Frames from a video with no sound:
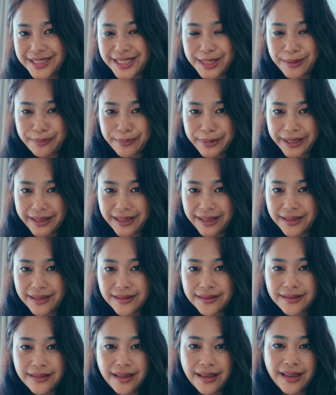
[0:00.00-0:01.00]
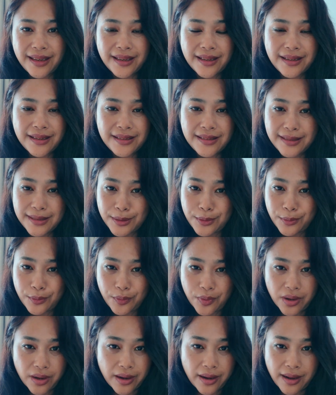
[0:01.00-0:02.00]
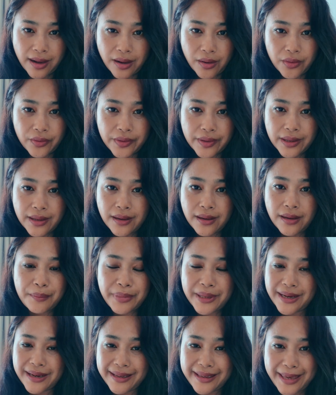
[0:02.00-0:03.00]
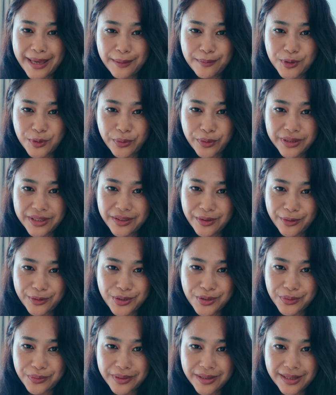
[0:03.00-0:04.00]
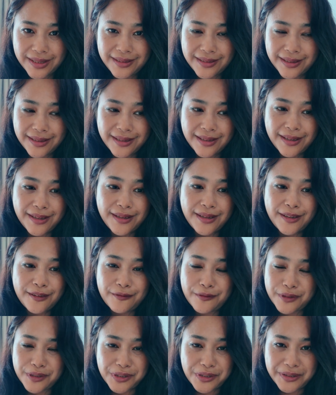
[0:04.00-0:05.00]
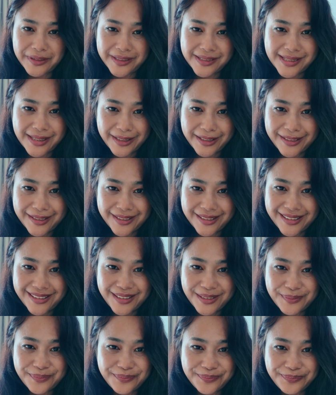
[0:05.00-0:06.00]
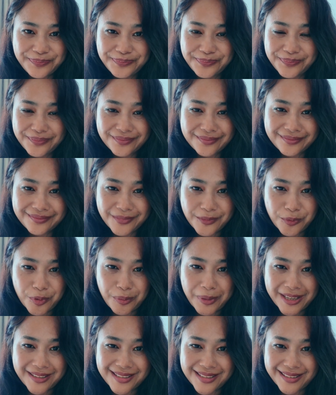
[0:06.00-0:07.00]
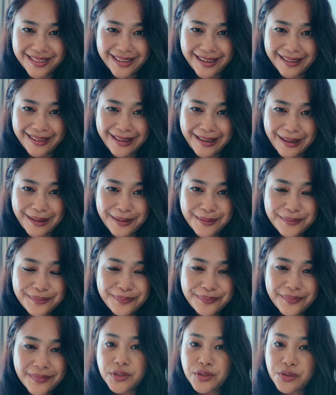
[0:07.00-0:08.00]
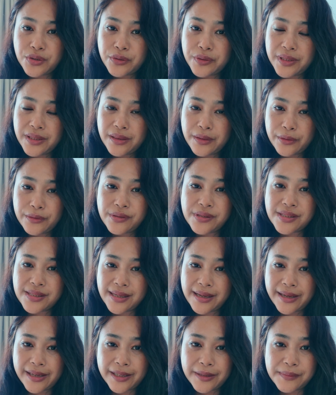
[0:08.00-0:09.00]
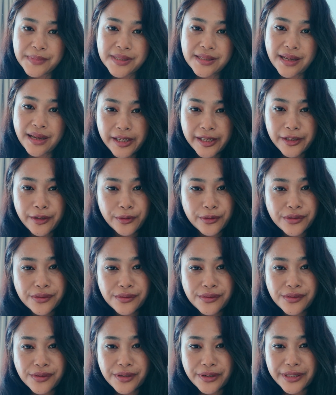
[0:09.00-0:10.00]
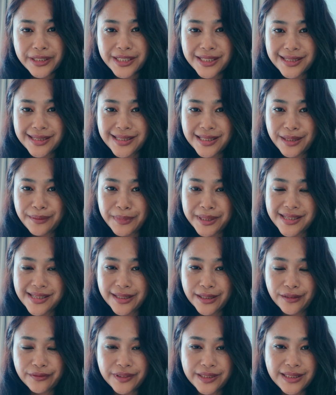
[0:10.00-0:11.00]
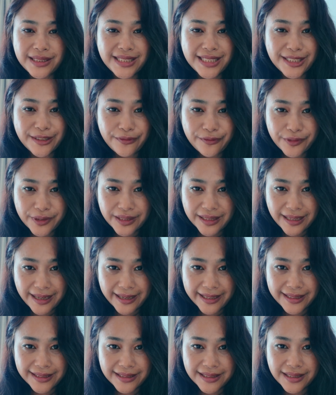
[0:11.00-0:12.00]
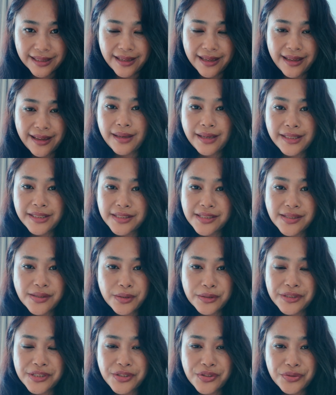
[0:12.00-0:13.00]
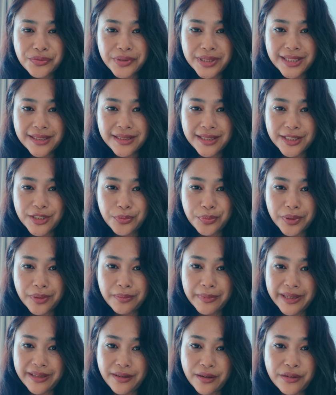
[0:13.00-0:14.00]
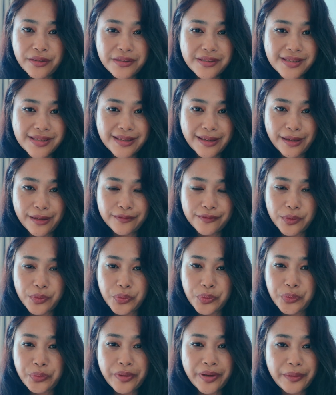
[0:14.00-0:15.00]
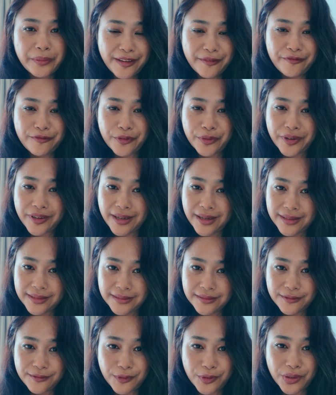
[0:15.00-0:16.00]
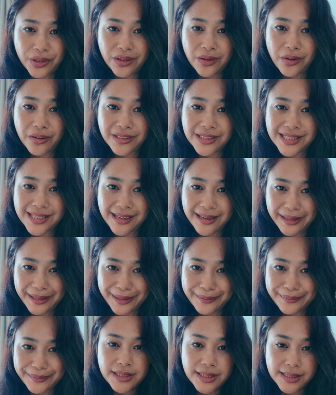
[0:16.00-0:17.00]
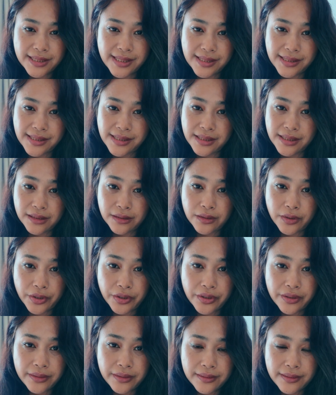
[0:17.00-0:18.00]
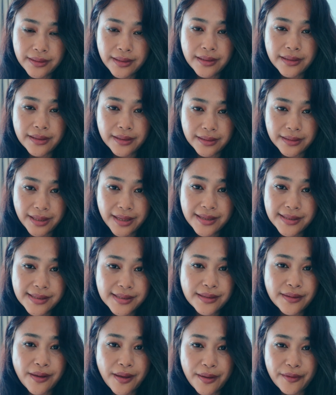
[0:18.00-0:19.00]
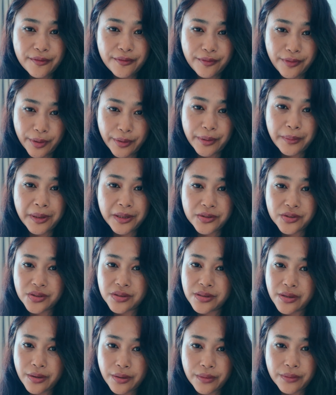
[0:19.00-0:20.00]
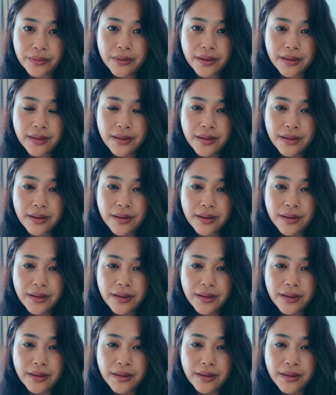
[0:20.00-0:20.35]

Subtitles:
deeply and it didn't work out, but I kept holding on to it for as long as I could, romantic that I am. But during those times, I also started to see myself in different light. And I started to reconnect with my younger self, who I have forgotten for a long time. Does it still hurt? Yes, very much so.